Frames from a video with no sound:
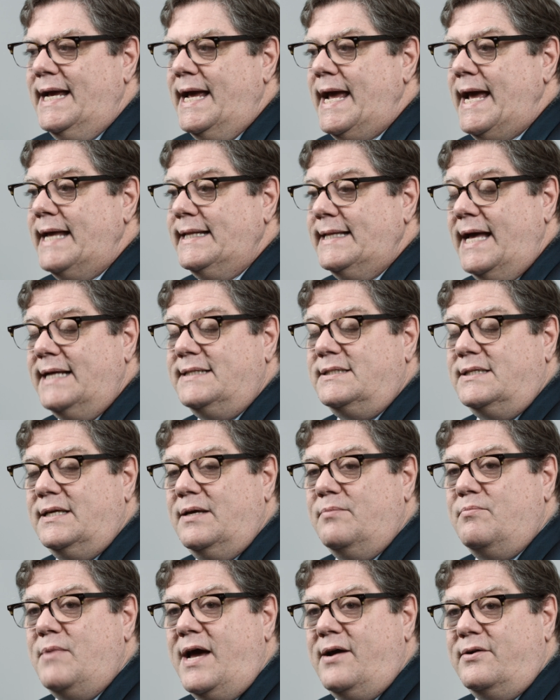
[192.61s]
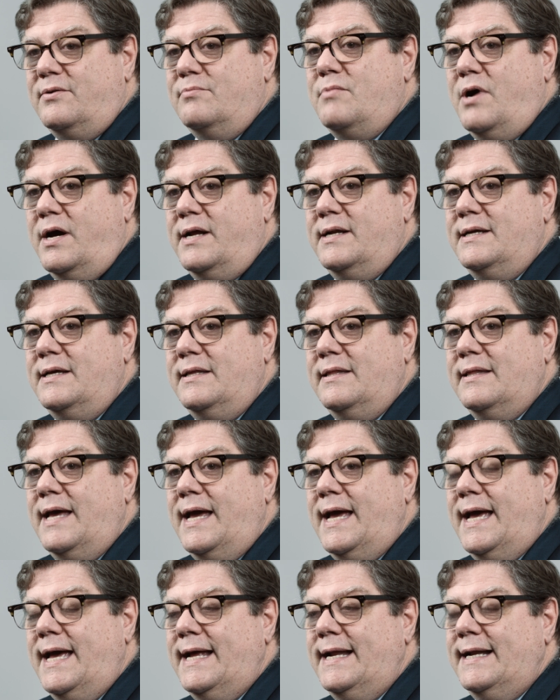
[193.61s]
And that's the amount of money
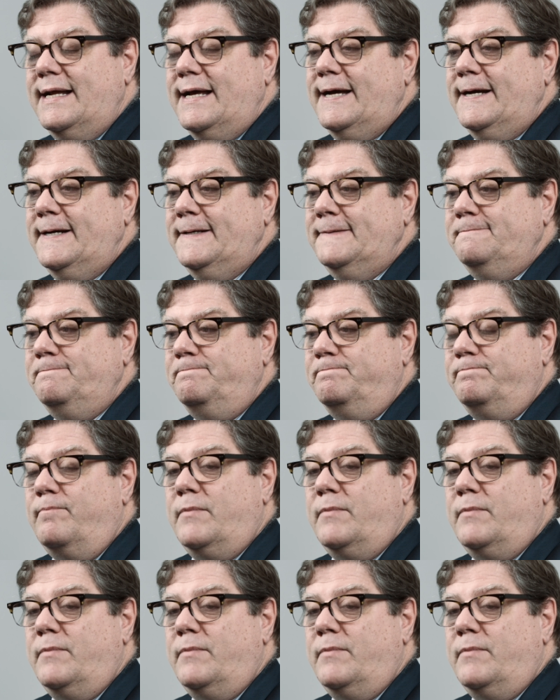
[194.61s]
that